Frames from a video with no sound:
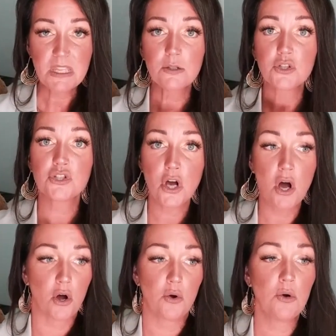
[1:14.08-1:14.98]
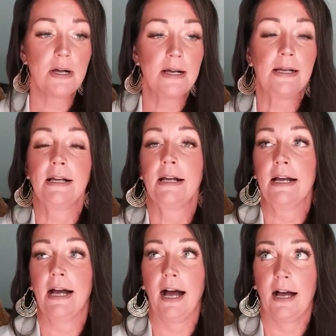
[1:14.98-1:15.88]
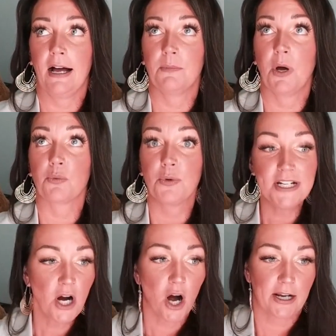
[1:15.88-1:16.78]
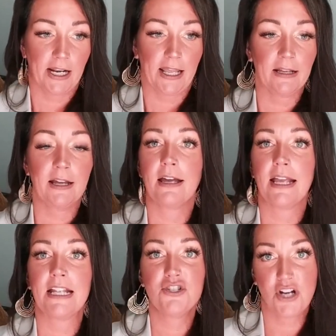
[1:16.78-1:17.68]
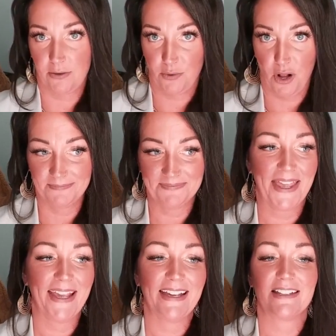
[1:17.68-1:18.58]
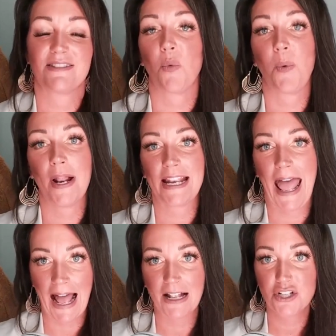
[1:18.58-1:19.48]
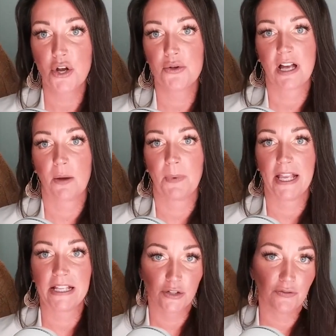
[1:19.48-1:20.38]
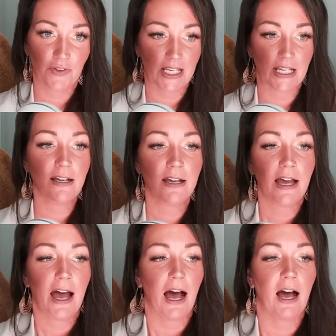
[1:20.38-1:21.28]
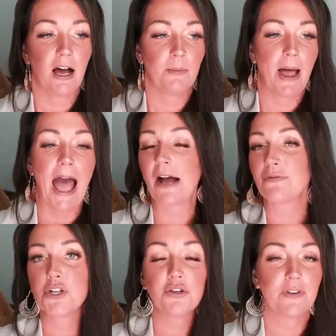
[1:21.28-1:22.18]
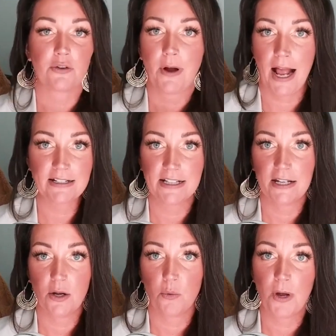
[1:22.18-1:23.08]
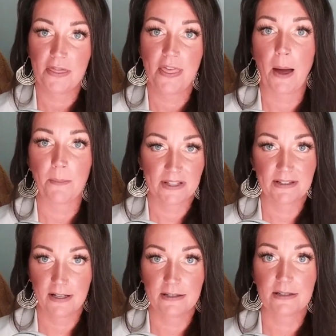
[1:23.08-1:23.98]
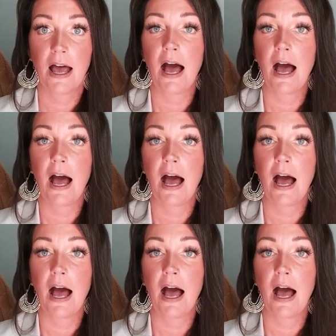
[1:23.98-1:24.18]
So retargeting in general is when an ad shows up in your feed after you've interacted with that business,